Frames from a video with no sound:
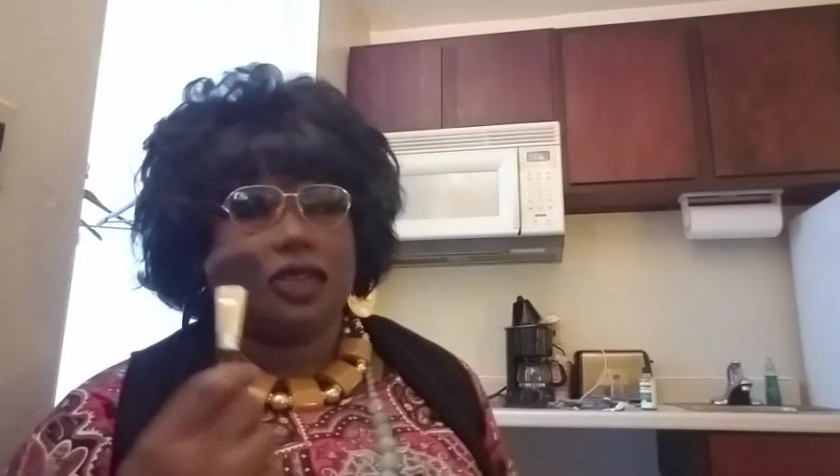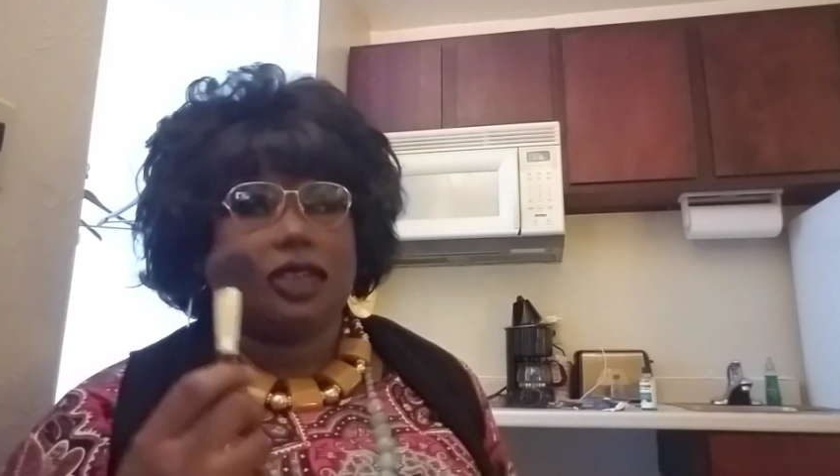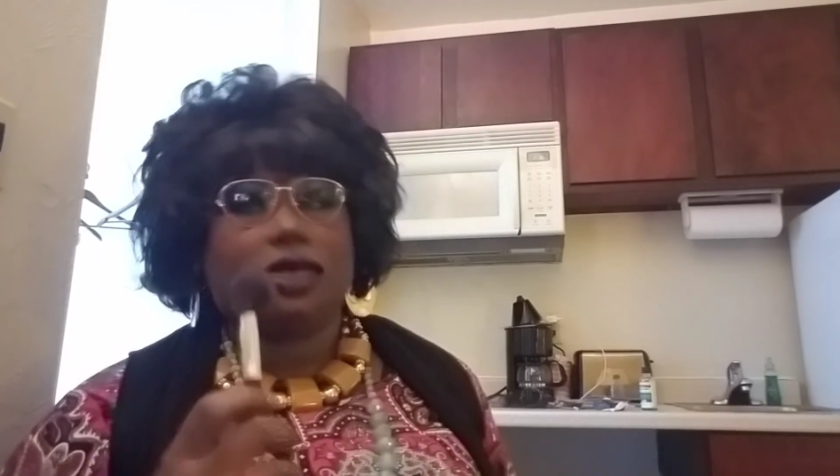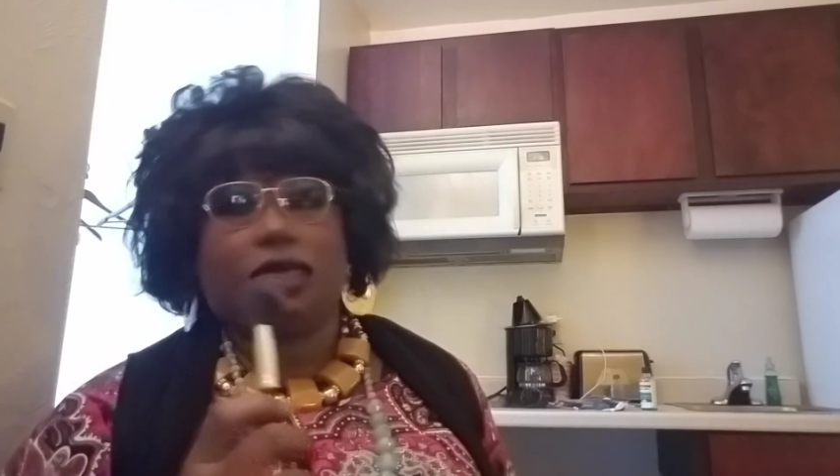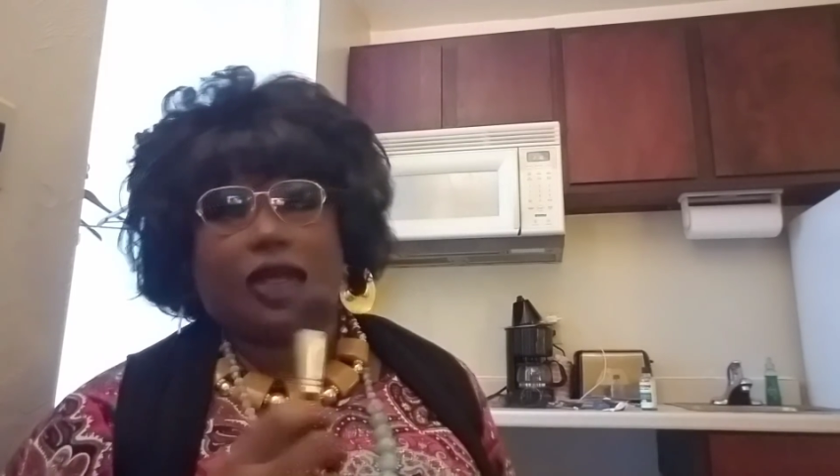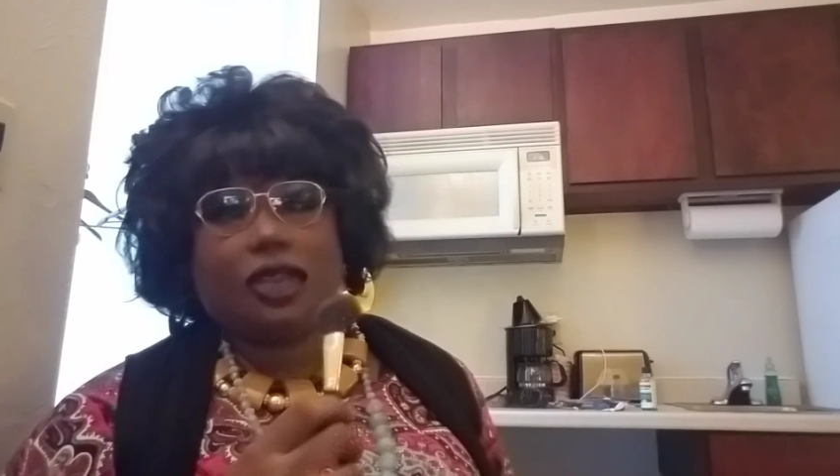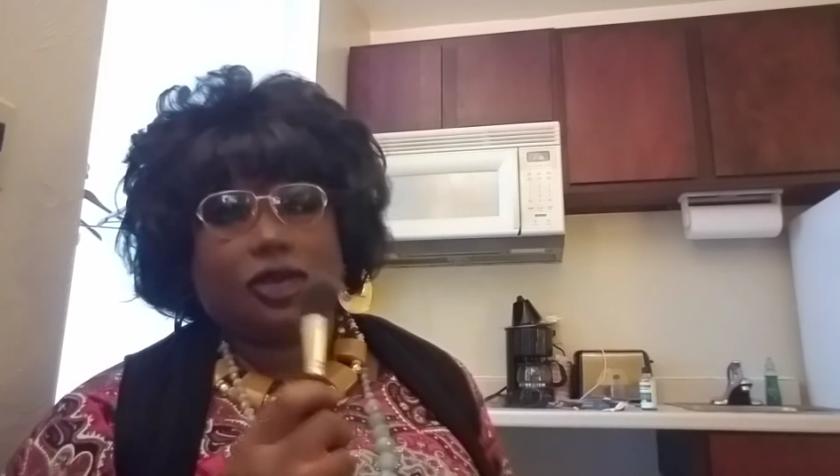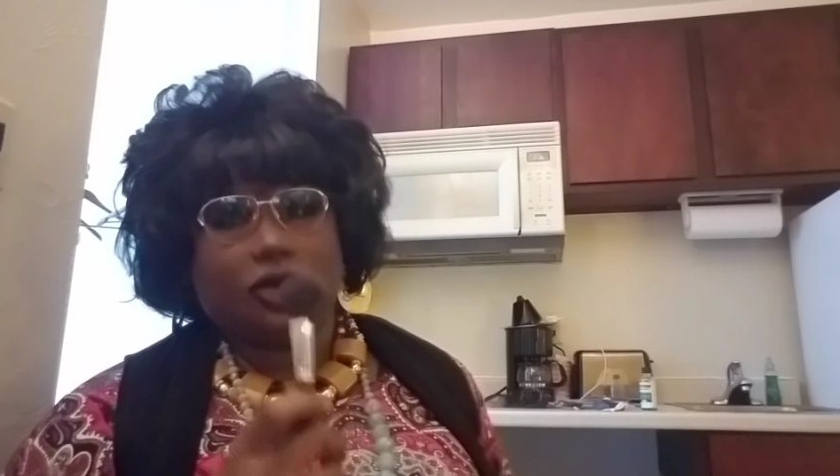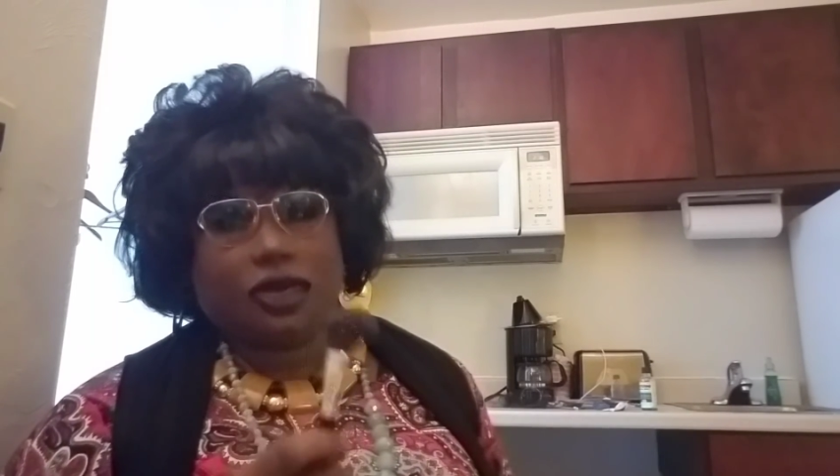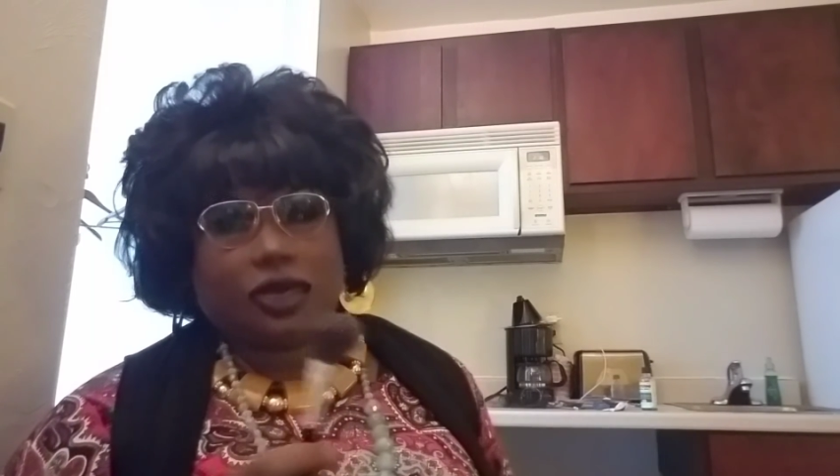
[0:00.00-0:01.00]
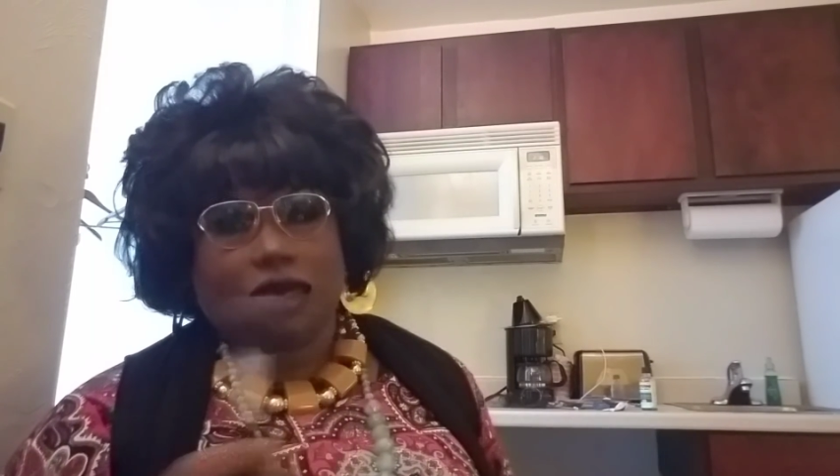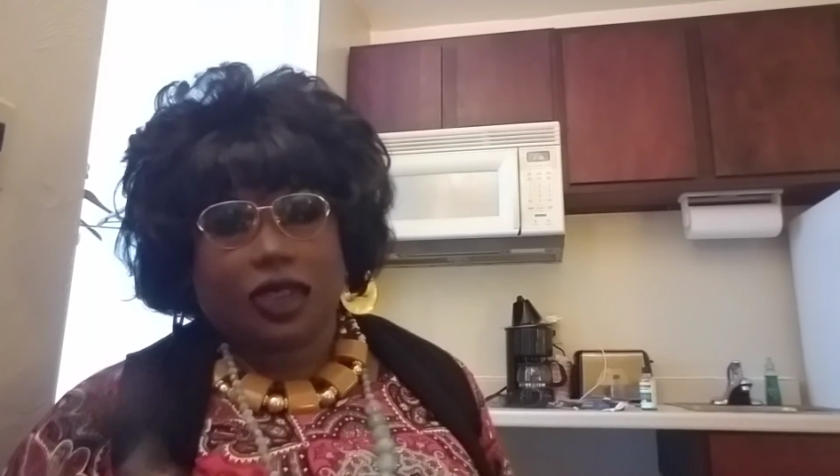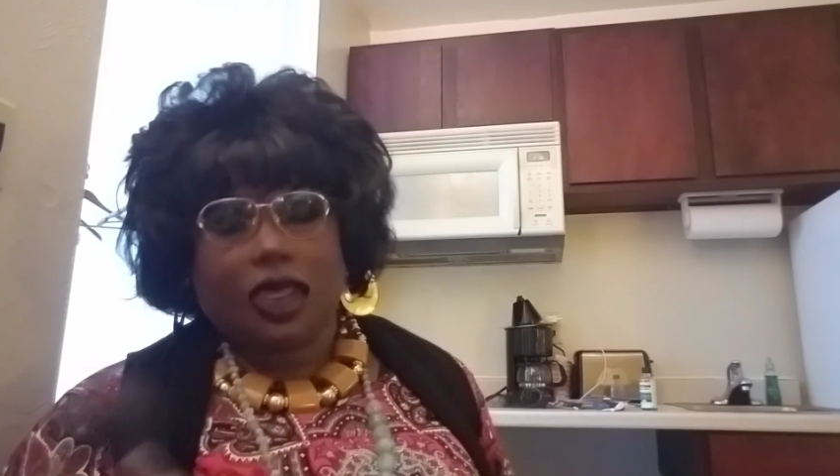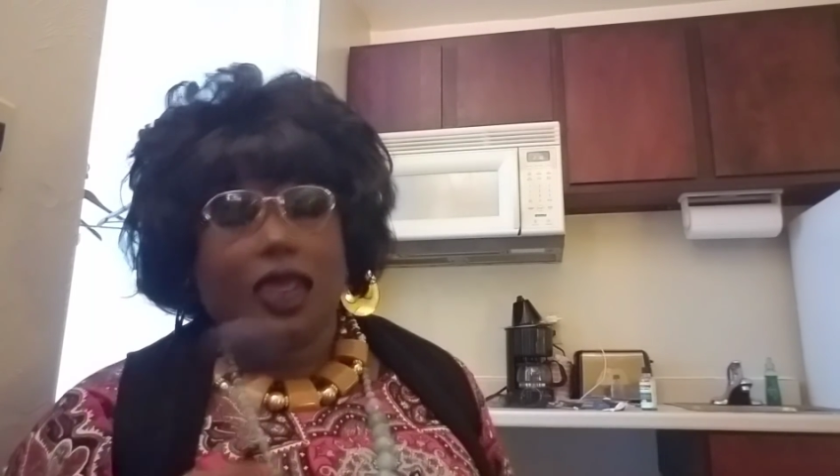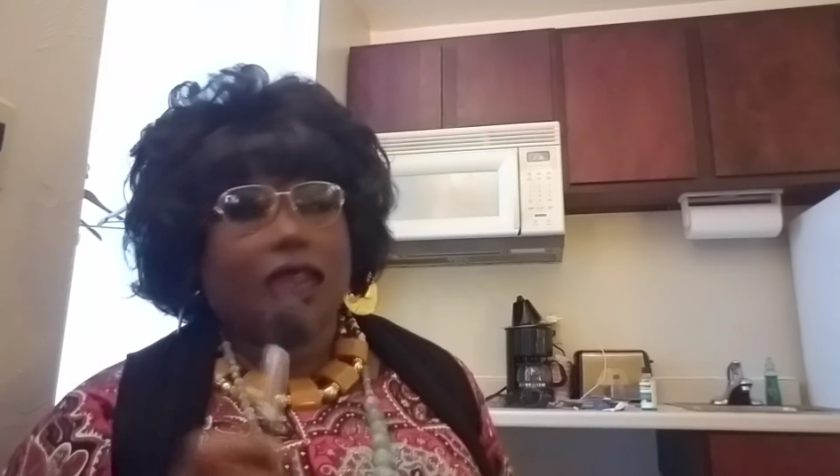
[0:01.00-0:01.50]
This is why I use.
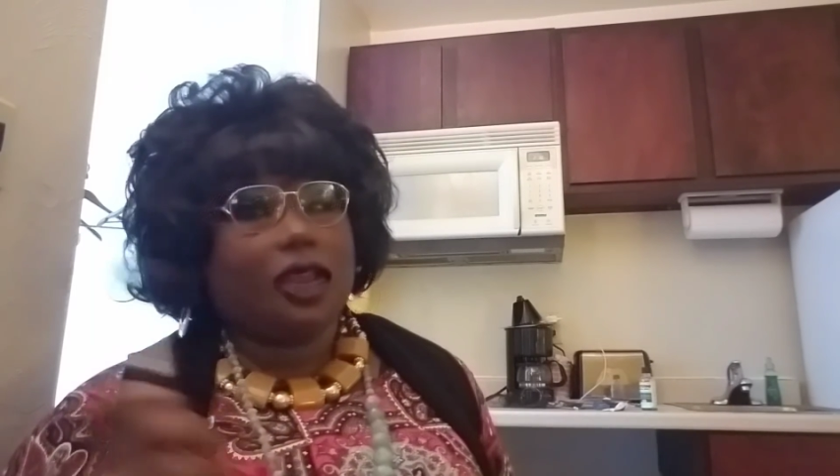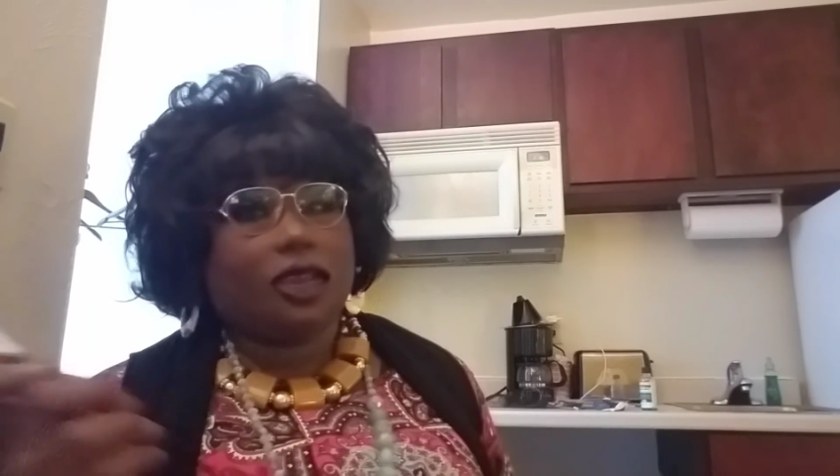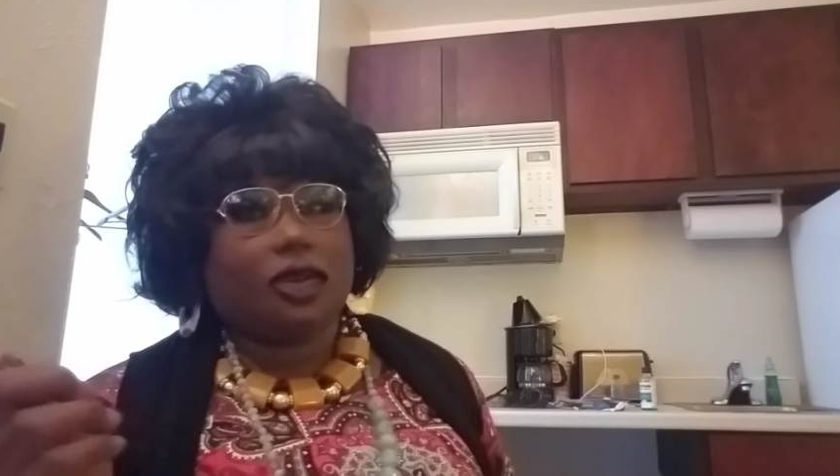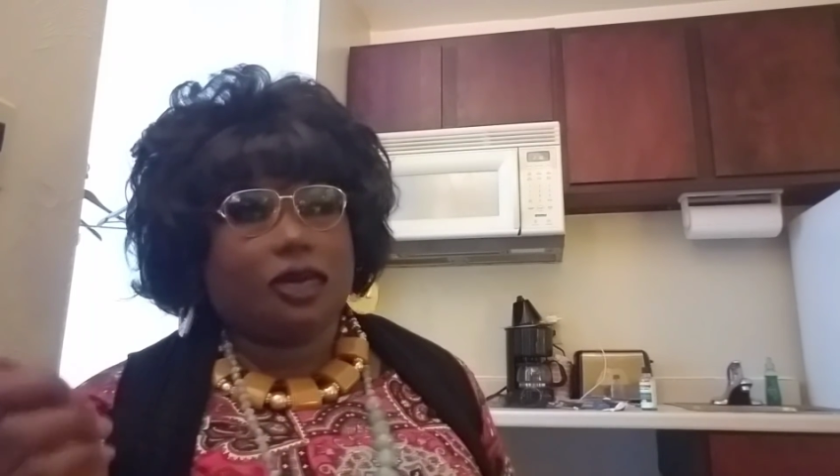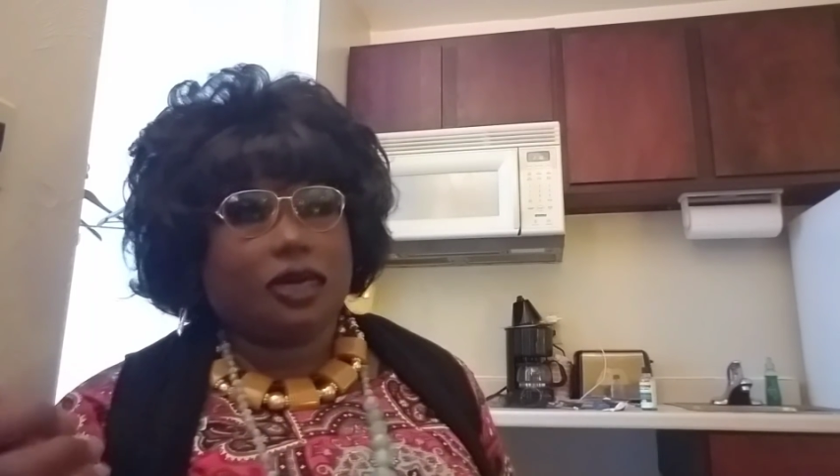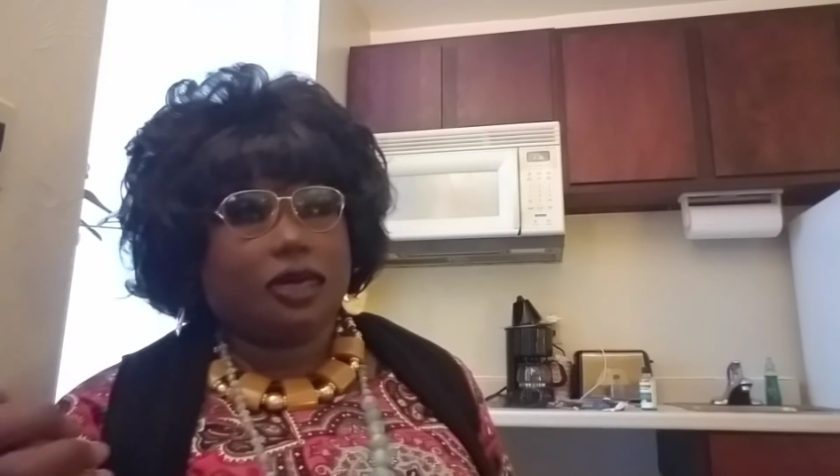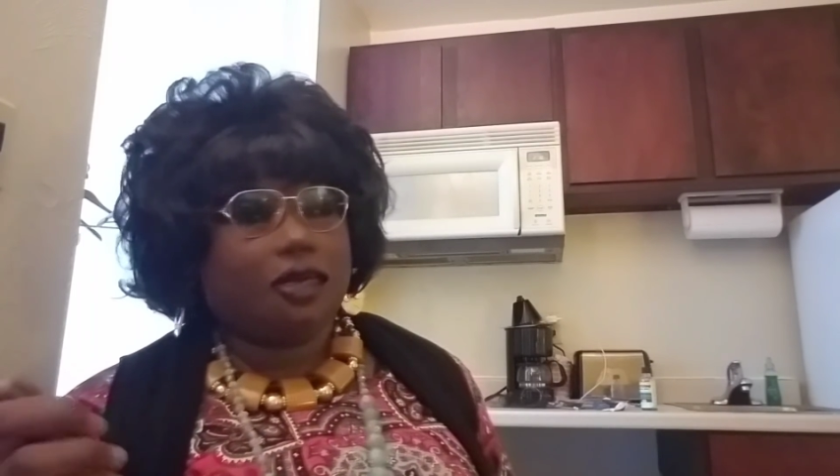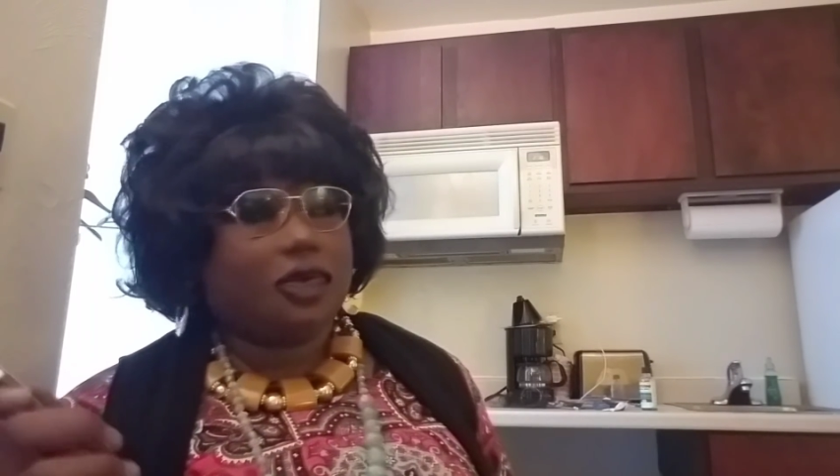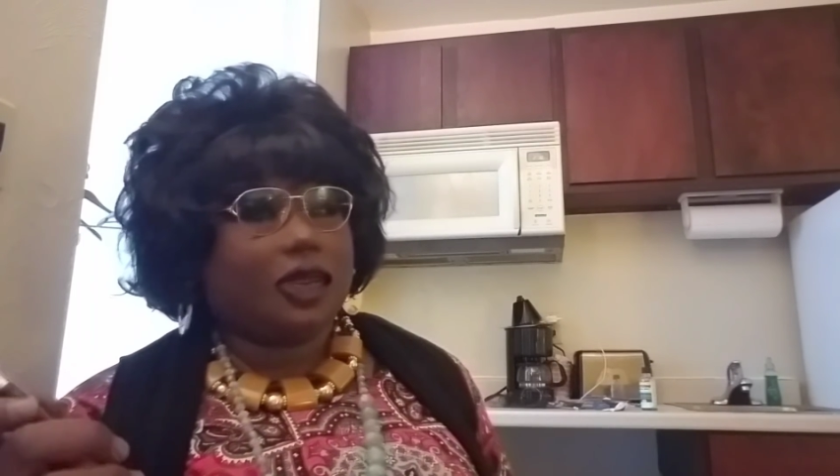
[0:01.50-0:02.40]
That's the